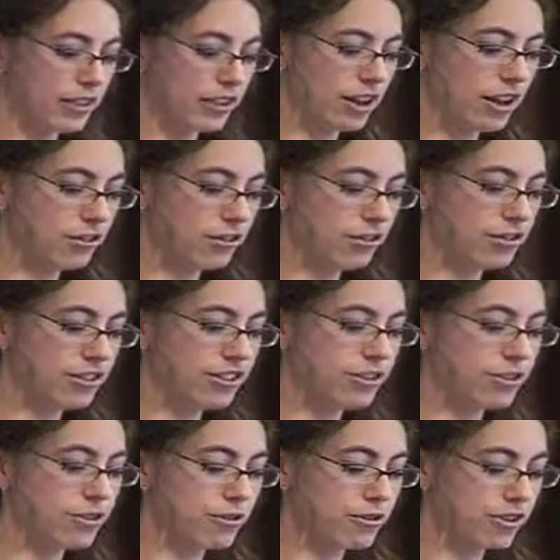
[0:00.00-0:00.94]
cultural
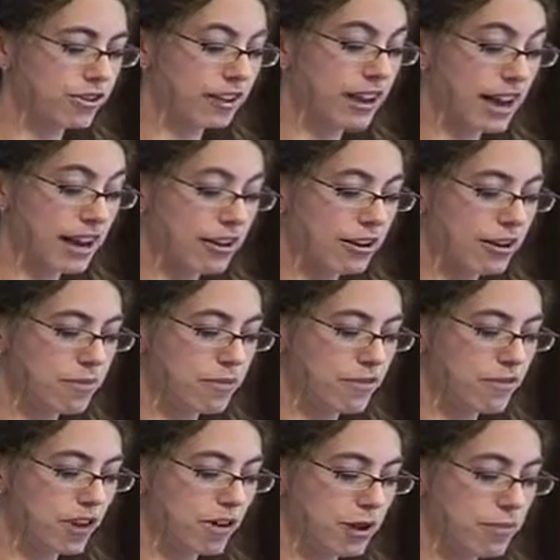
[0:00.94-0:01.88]
discourses, again, can be
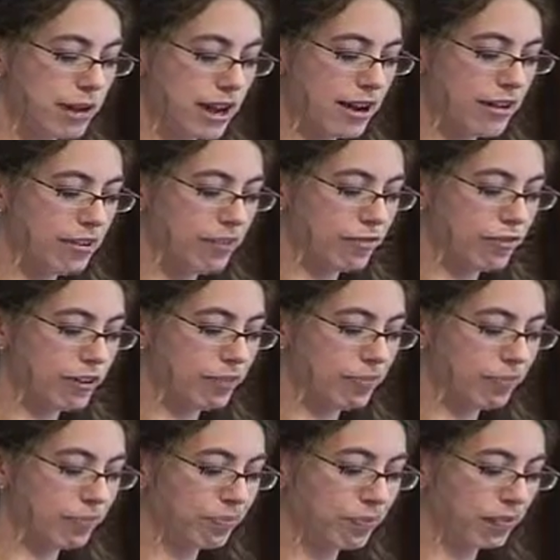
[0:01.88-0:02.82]
very powerful.
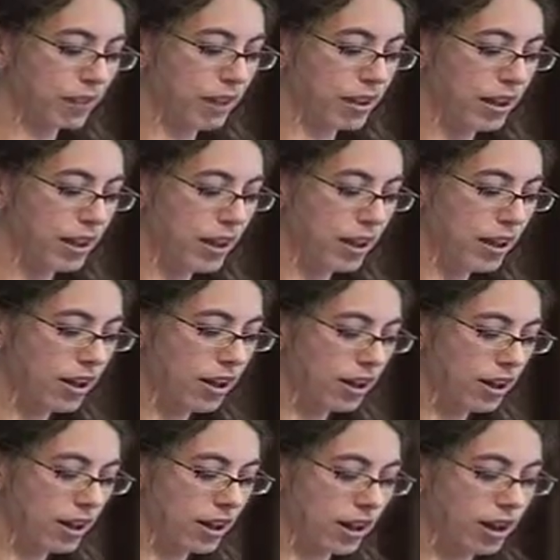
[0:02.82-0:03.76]

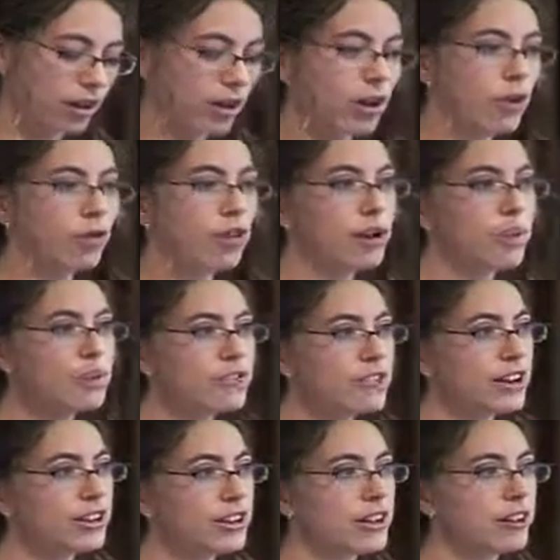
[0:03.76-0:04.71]
Although we
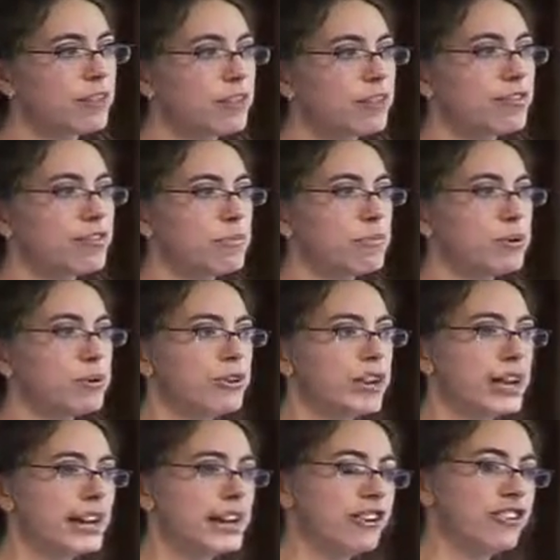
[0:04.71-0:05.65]
found that across the board
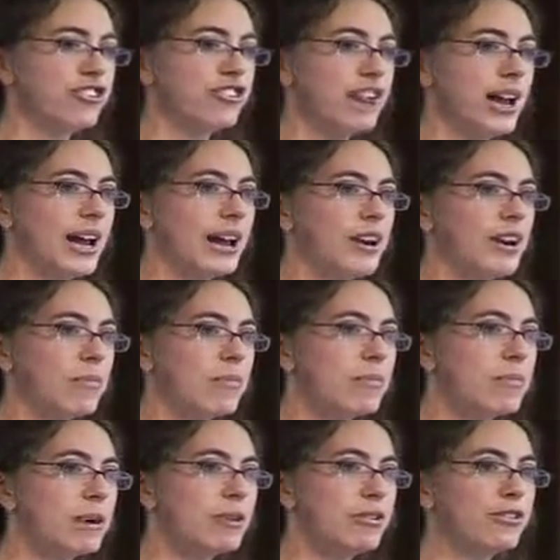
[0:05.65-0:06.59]
at age 10,
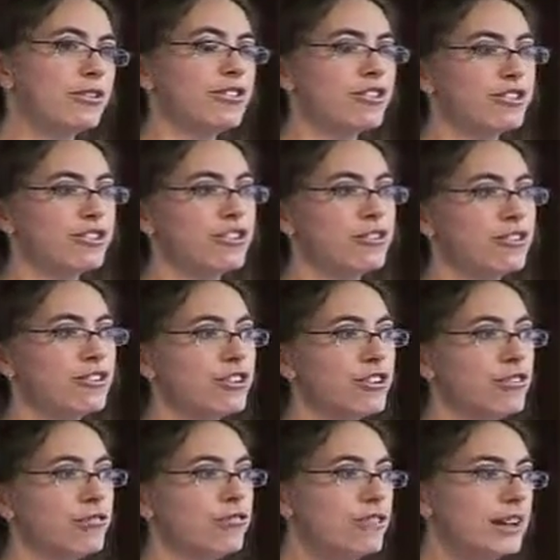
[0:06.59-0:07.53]
most
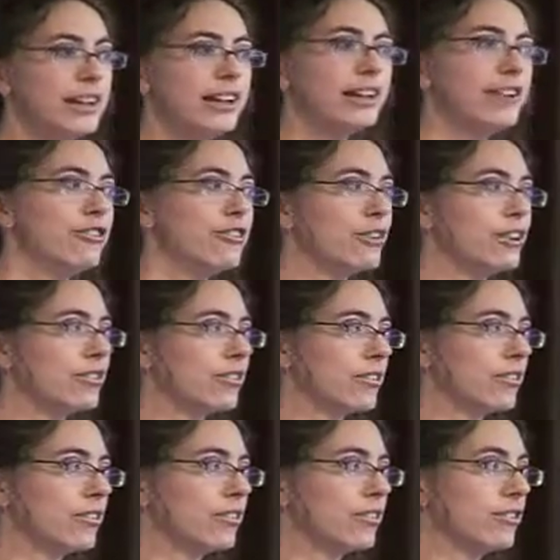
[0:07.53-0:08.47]
children really enjoy
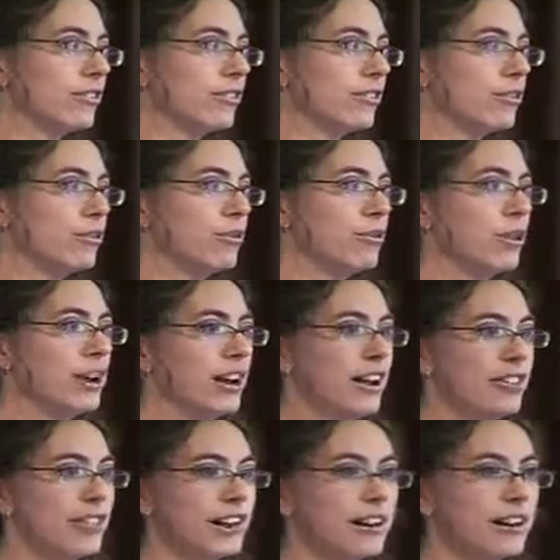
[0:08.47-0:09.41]
science at school,
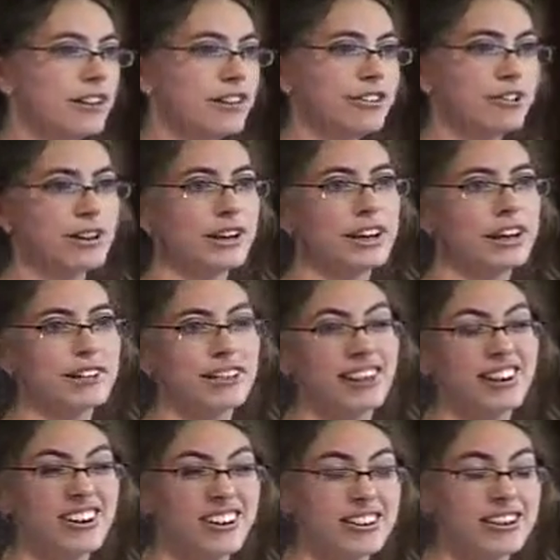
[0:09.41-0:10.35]
they like doing it, they
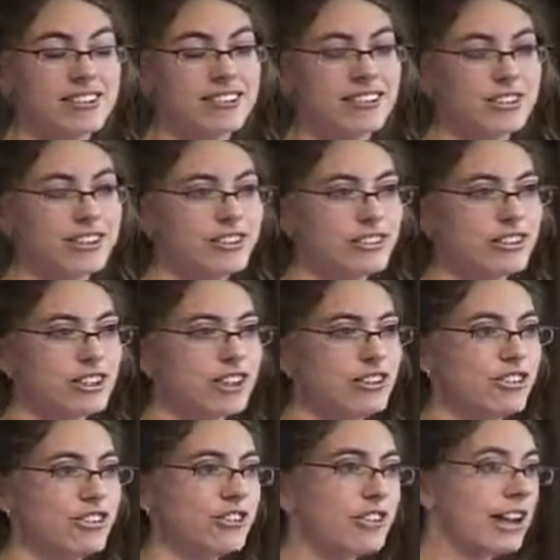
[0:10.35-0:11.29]
like their science
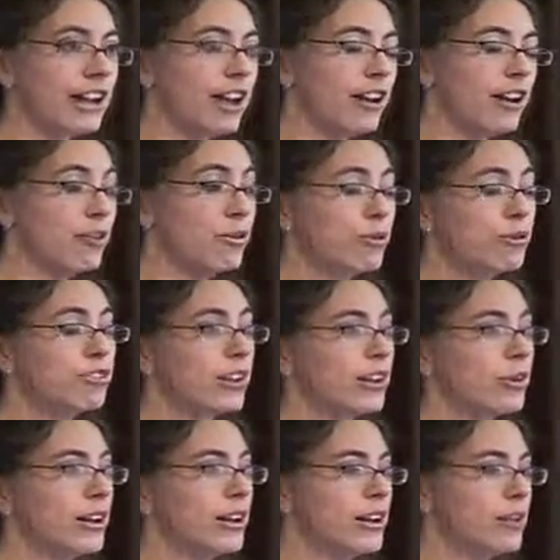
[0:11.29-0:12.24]
teachers, and also